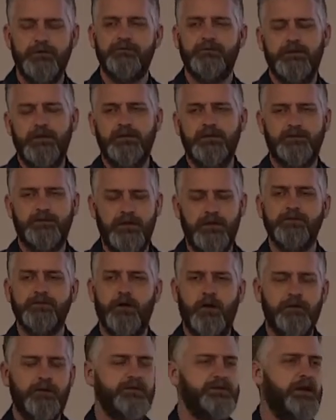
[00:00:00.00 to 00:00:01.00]
He drinks
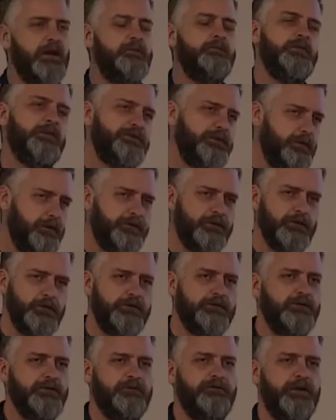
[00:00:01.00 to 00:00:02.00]
all the time. C.S.
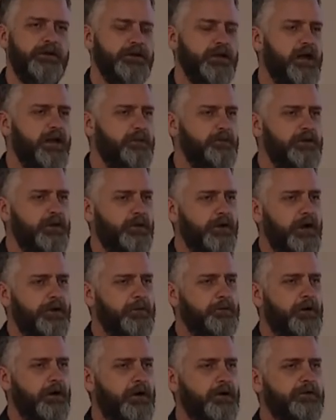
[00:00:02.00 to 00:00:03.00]
Lewis is a fun guy to be around
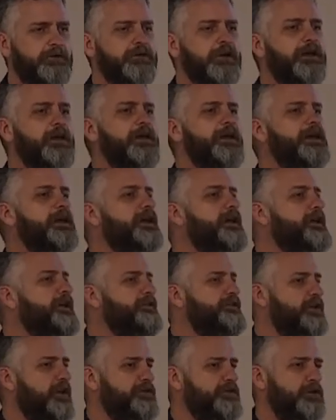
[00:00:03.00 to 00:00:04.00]
at parties. He
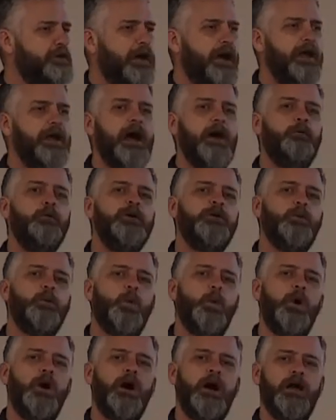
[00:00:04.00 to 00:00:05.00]
says, I wouldn't
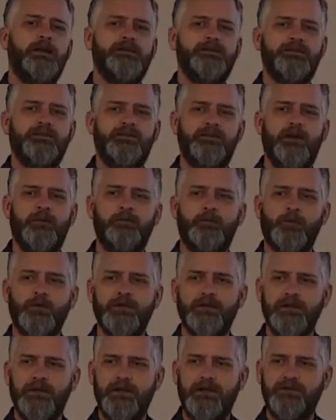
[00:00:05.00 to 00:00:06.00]
want some
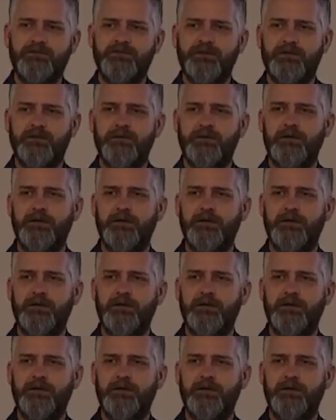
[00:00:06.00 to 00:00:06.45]
religion